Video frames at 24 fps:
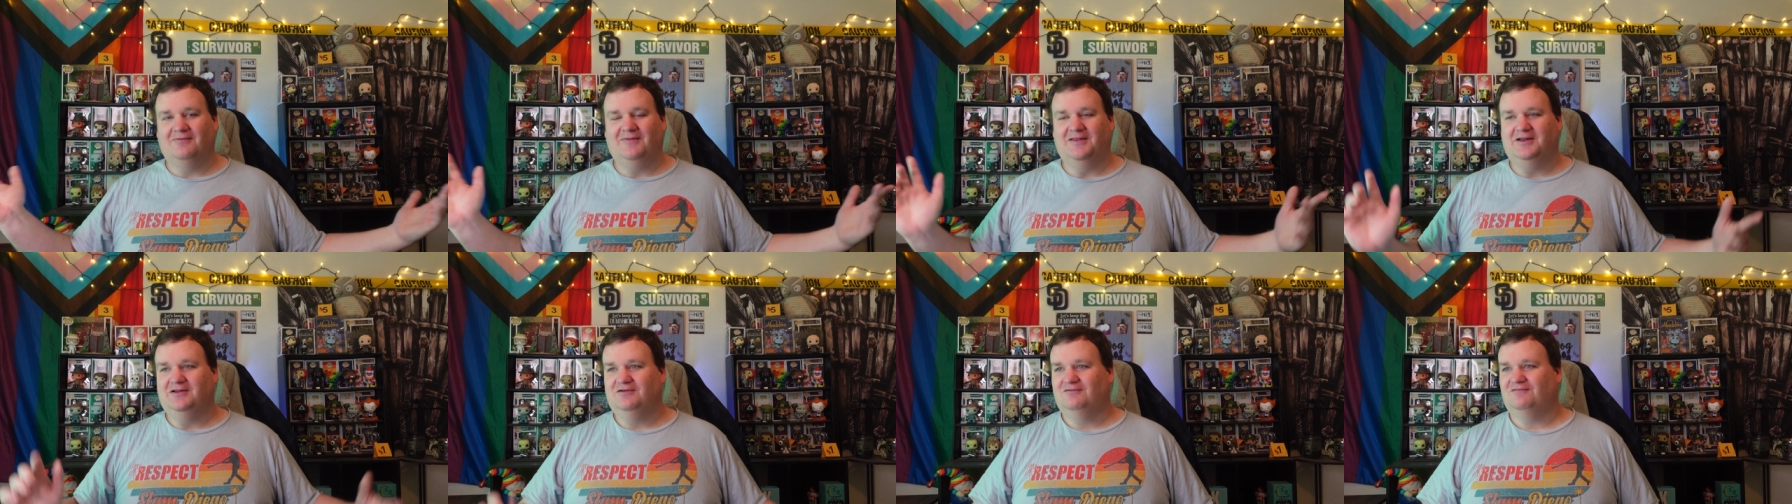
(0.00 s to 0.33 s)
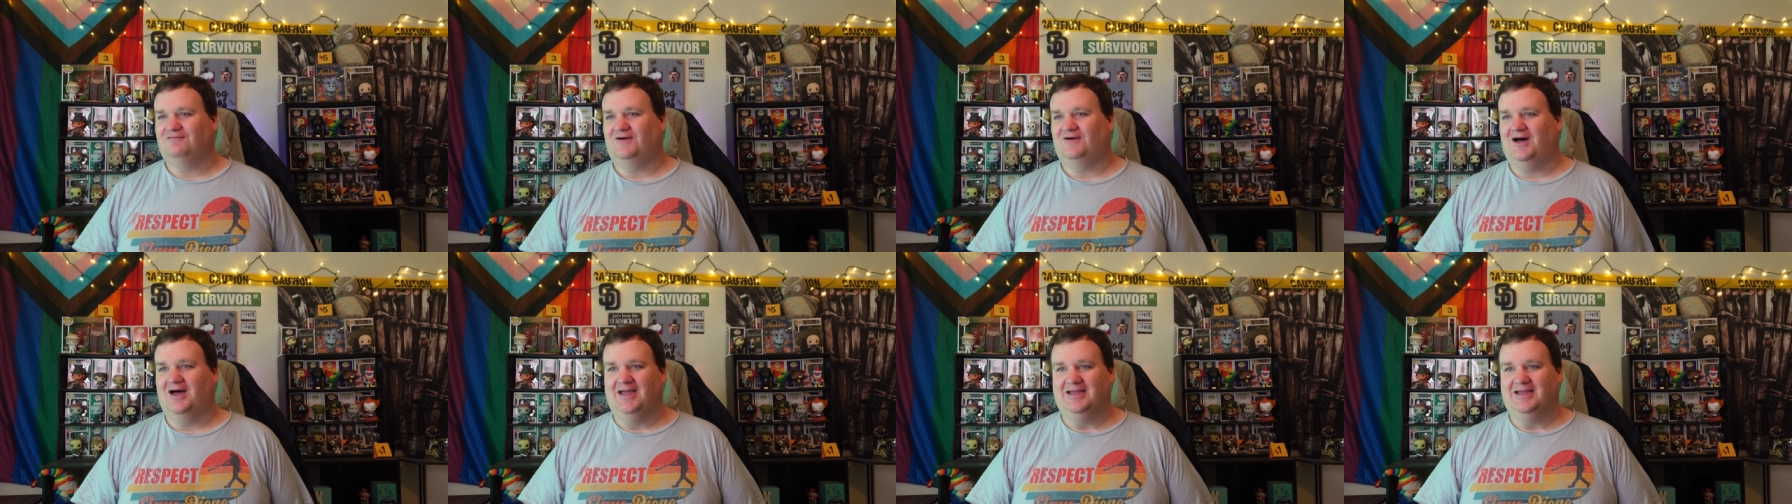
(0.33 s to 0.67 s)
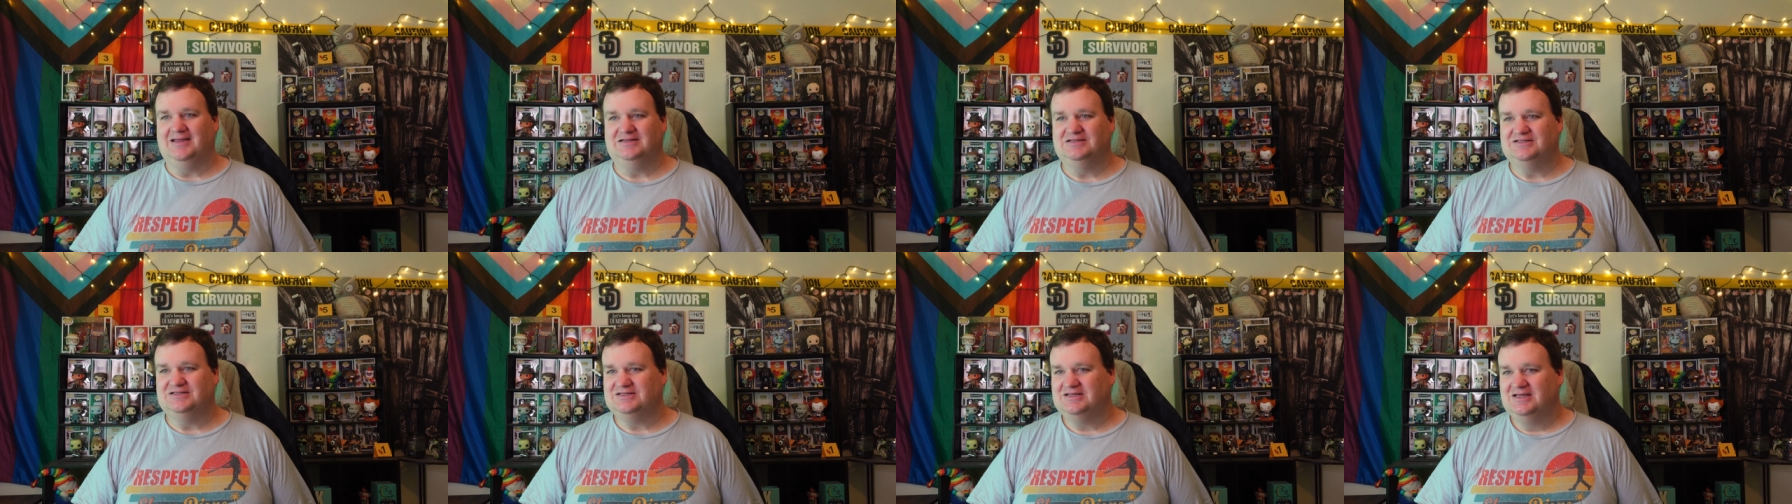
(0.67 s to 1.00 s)
They didn't
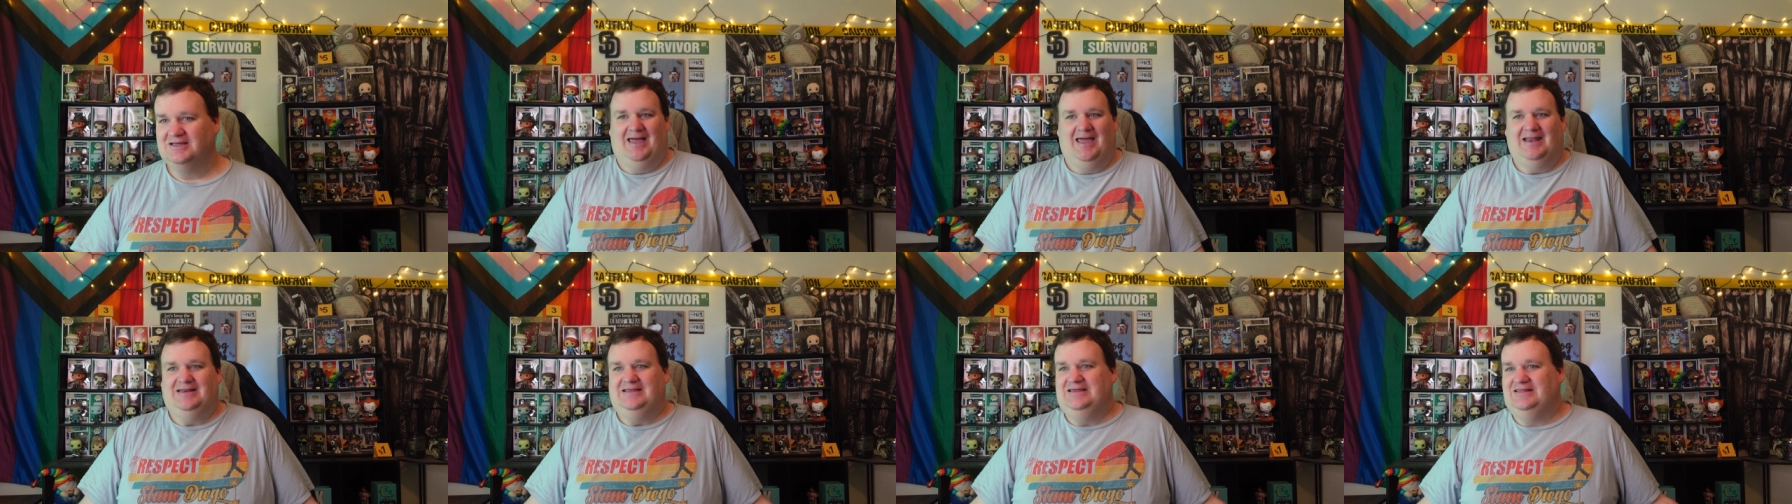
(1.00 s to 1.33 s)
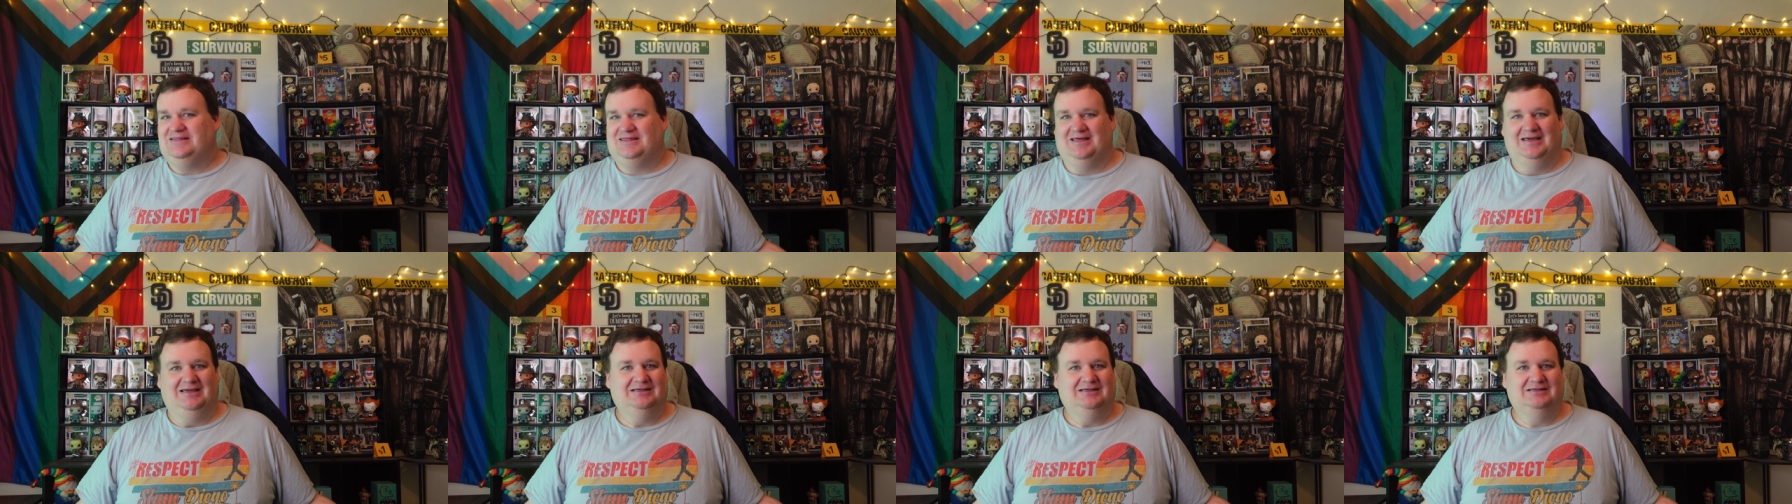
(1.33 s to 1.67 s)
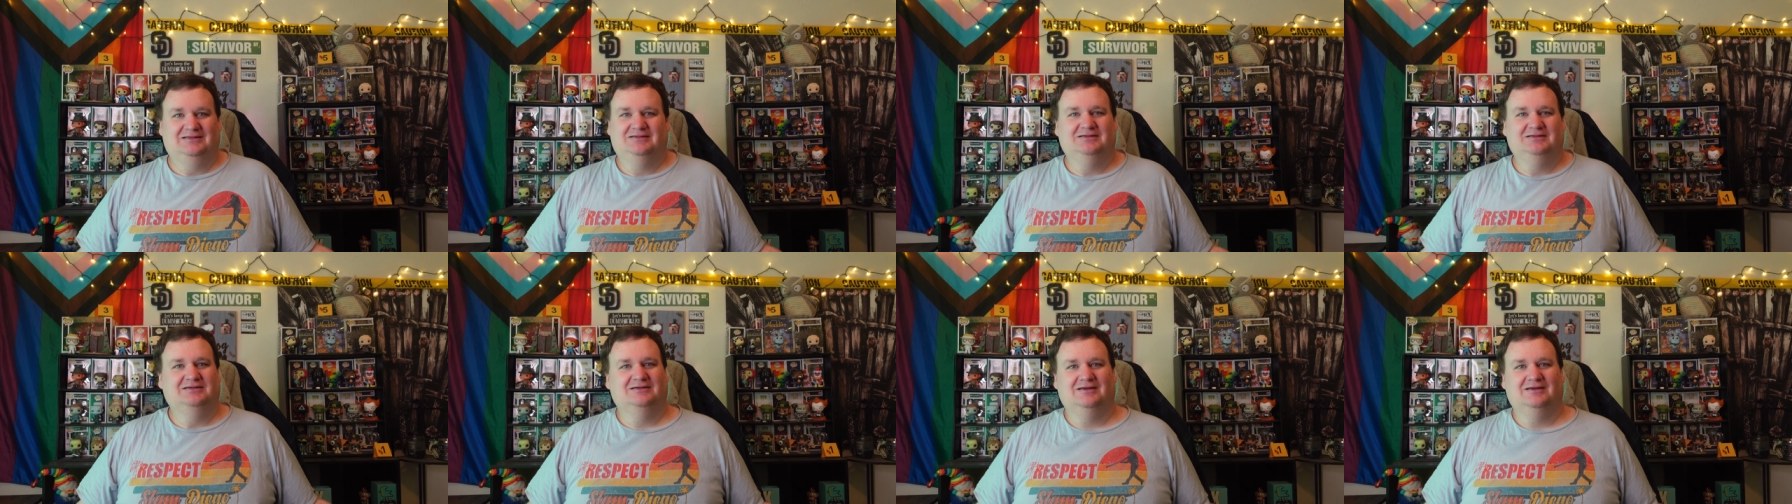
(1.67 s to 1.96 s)
find anything.